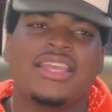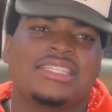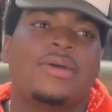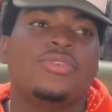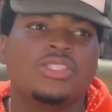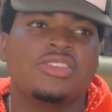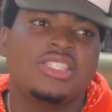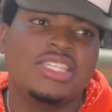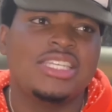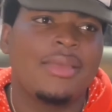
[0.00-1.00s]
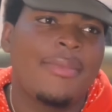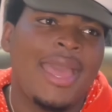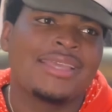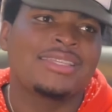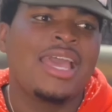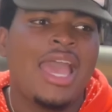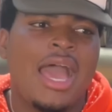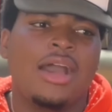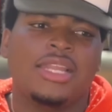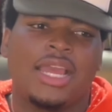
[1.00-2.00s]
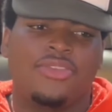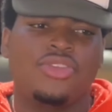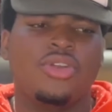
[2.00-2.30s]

Yes, I went to a TJ Maxx I don't like,